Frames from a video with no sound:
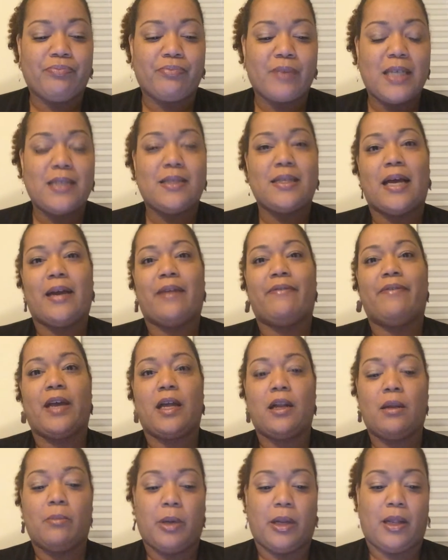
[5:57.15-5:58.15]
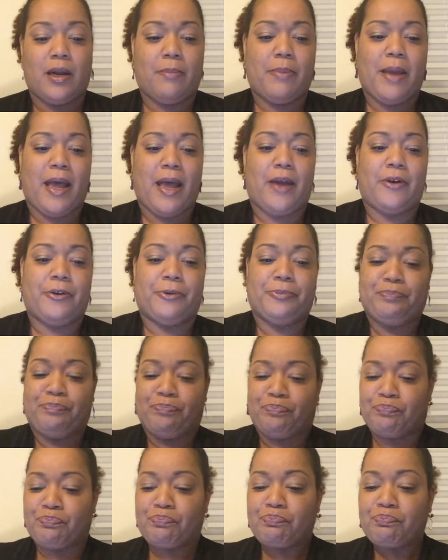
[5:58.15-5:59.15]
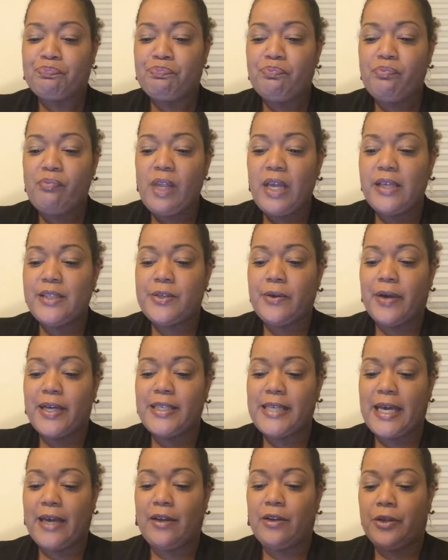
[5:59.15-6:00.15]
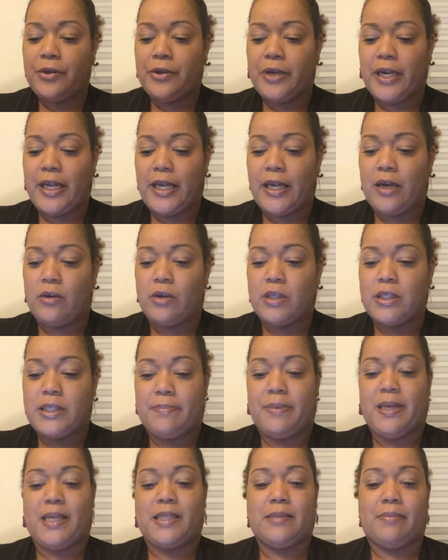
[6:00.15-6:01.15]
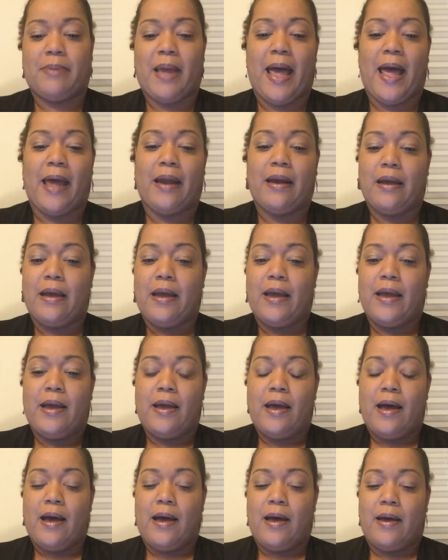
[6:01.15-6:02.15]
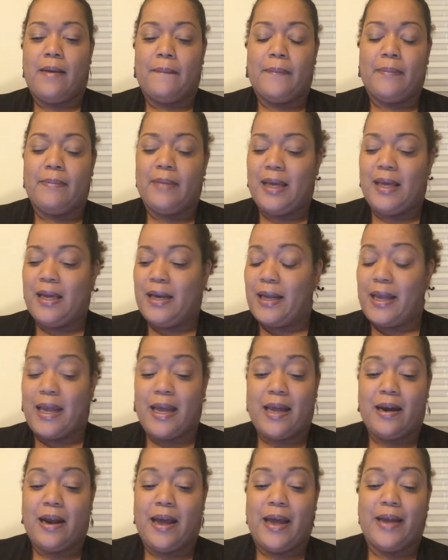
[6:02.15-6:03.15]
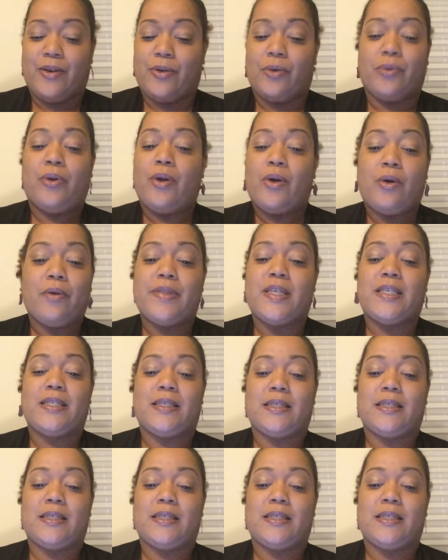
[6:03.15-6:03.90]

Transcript: is not available in a pattern. So I downloaded it onto Pick2Pat. And again, I don't know if this